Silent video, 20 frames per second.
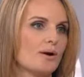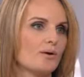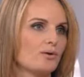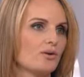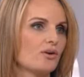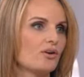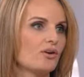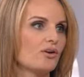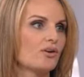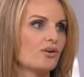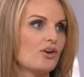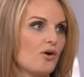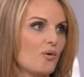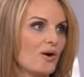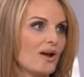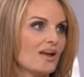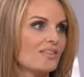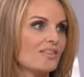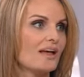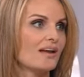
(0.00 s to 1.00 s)
about
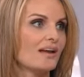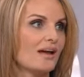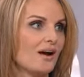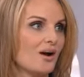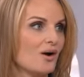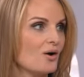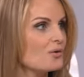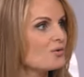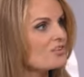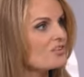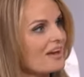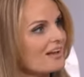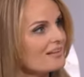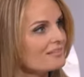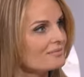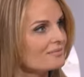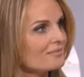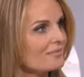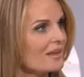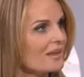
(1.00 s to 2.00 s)
knowing that a
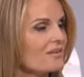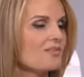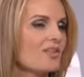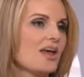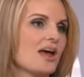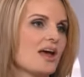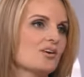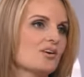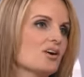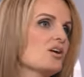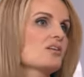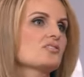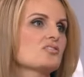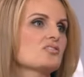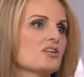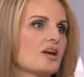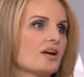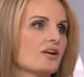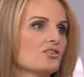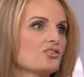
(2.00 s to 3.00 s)
hotel, if they have a
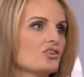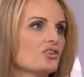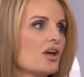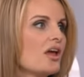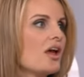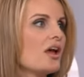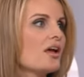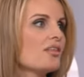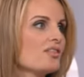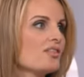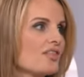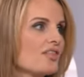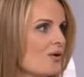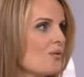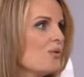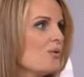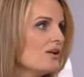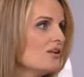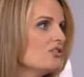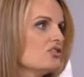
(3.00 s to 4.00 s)
concierge,
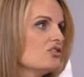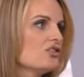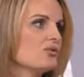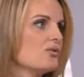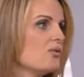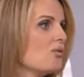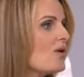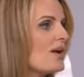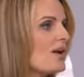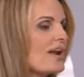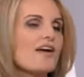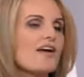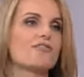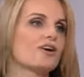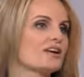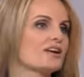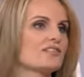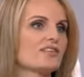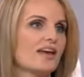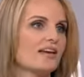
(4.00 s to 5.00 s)
they will do
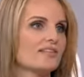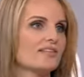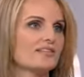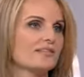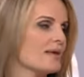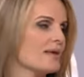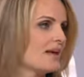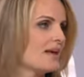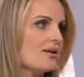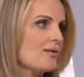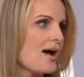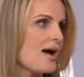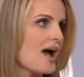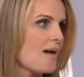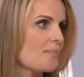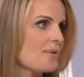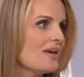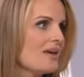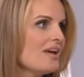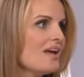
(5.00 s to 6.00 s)
whatever it takes to make you
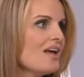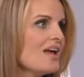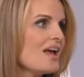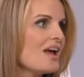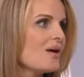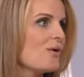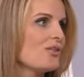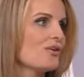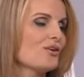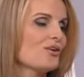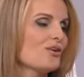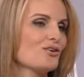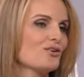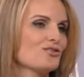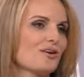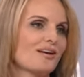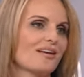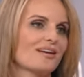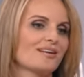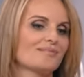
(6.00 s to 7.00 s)
happy. Whether you're
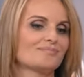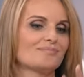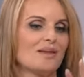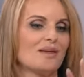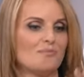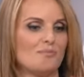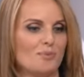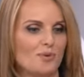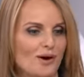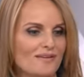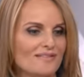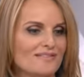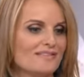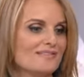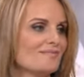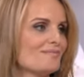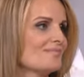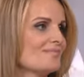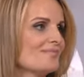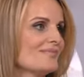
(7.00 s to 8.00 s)
trying to impress
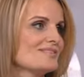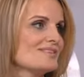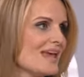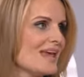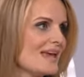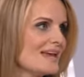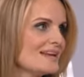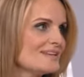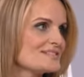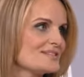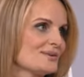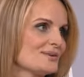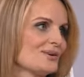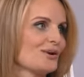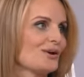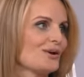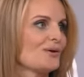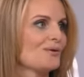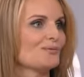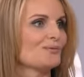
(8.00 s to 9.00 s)
a date
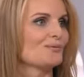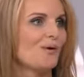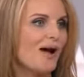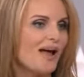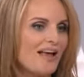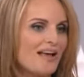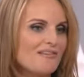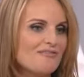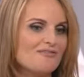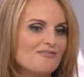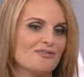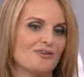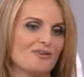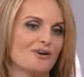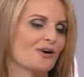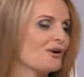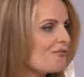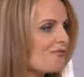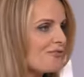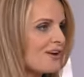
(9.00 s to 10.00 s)
or your wife
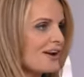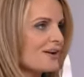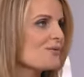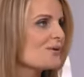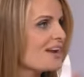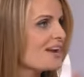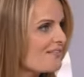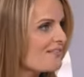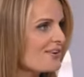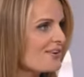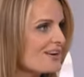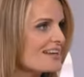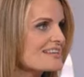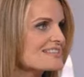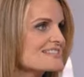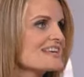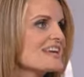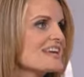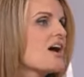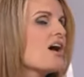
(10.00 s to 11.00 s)
or girlfriend or whatever it
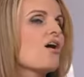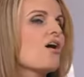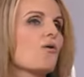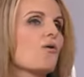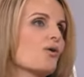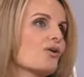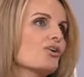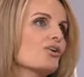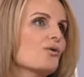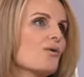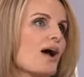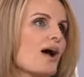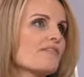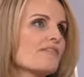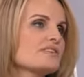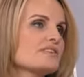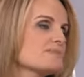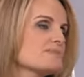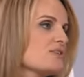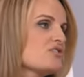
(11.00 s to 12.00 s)
is, or you
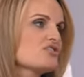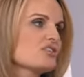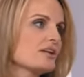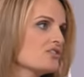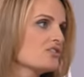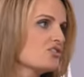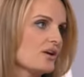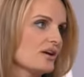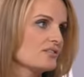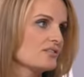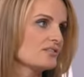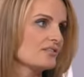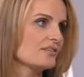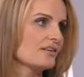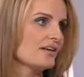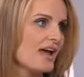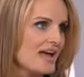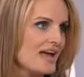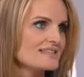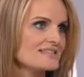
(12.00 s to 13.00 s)
have a special interest,
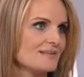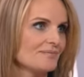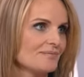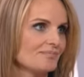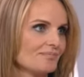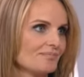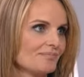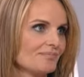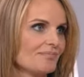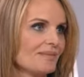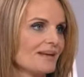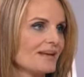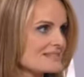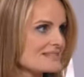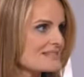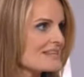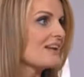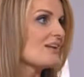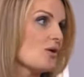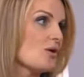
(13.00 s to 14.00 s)
ask them
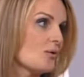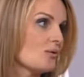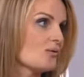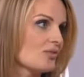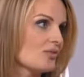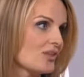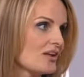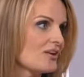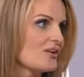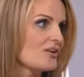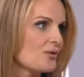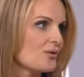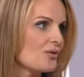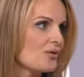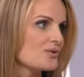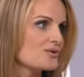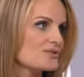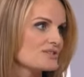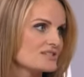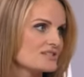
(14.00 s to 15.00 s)
because they know. They know
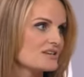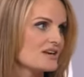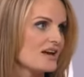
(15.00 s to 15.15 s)
those